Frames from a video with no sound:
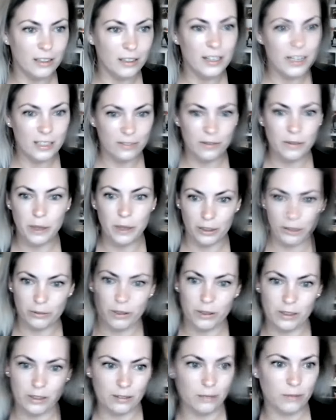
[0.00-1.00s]
You guys
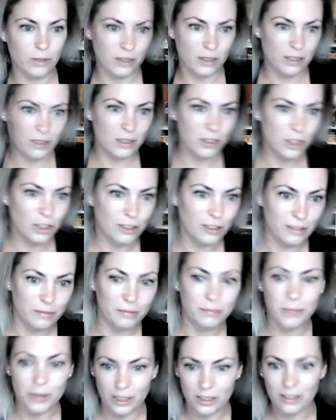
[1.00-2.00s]
familiar with this term,
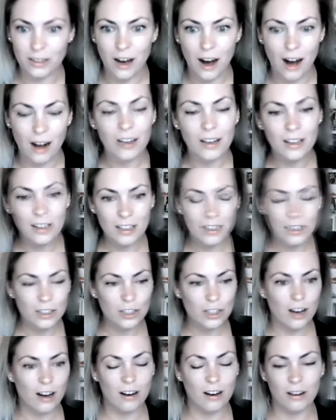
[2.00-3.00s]
bird dog?
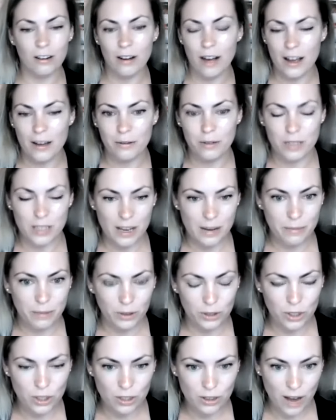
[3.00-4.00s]
So I was
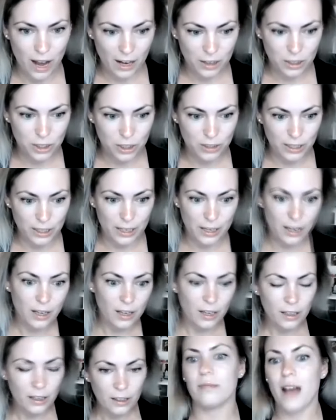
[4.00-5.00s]
able to actually
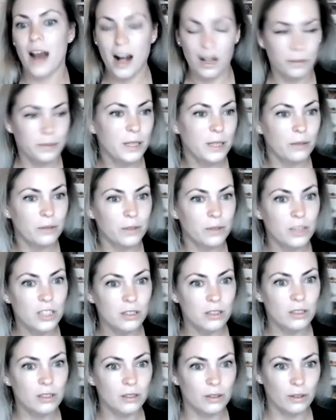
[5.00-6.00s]
help someone to
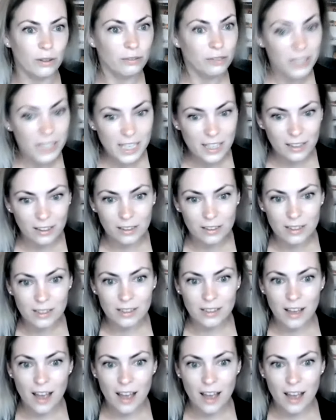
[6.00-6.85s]
look for deals.